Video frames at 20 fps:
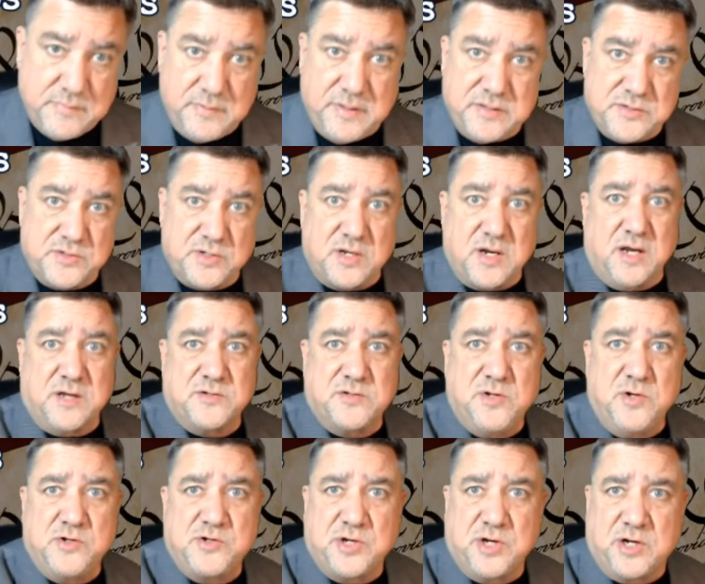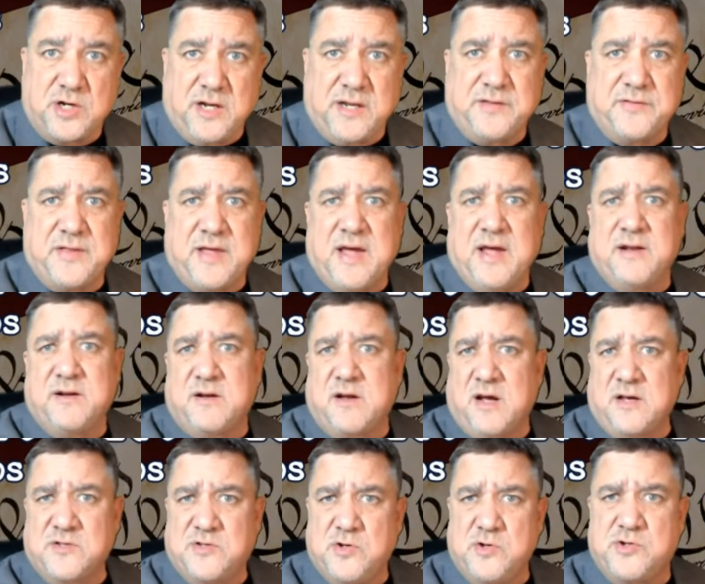is the Constitution. Click that,
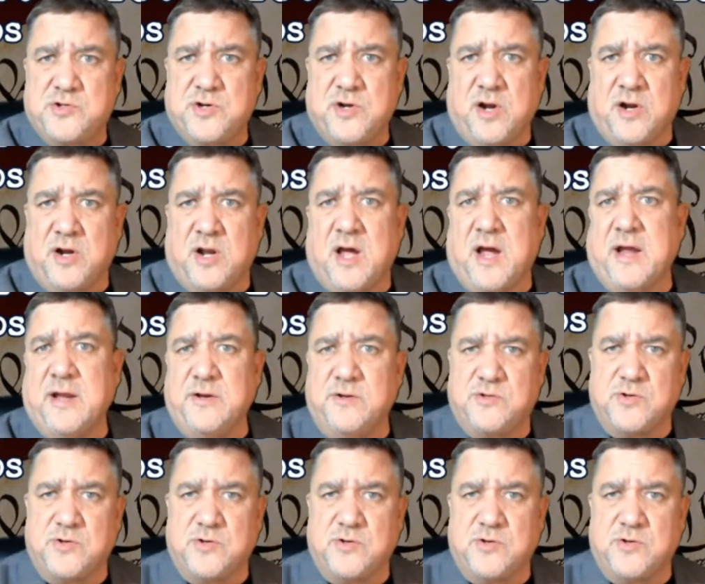Constitution Online.